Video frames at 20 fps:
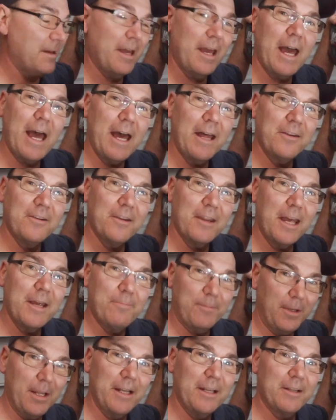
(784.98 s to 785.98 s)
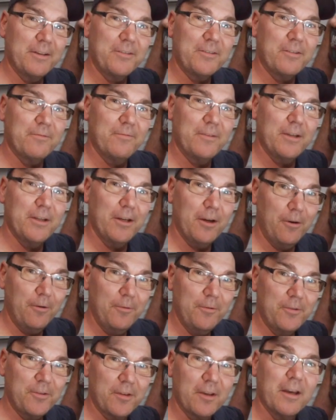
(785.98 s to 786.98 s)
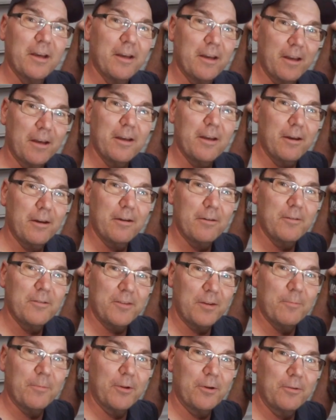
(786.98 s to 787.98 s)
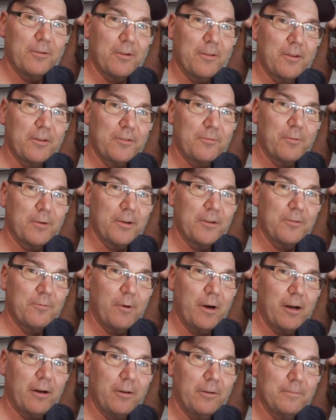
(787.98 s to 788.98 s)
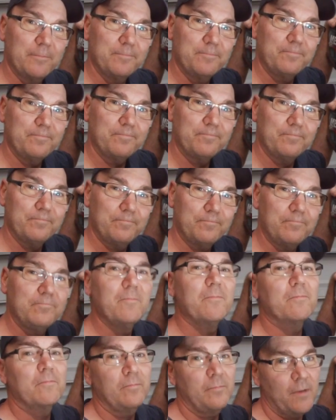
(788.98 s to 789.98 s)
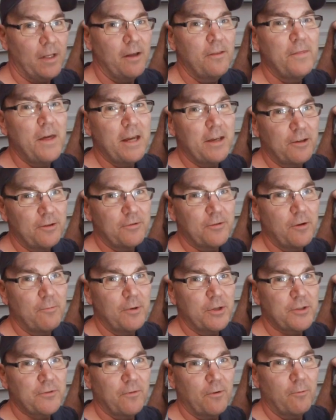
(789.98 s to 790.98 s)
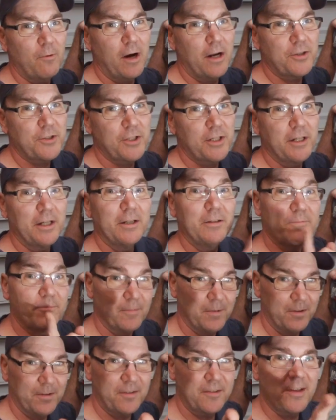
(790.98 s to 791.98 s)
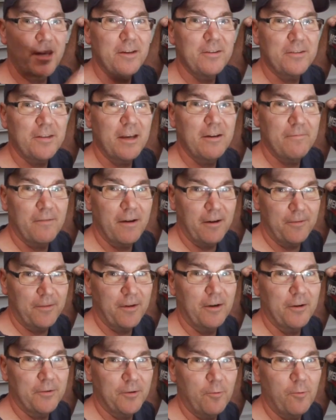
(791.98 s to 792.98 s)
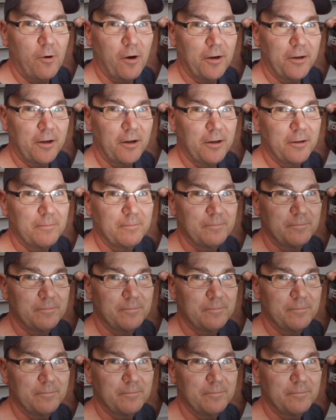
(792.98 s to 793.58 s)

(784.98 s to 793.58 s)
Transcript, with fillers: and a playlist of videos similar to this one as well. Thank you so much for watching and stay safe out there on the water.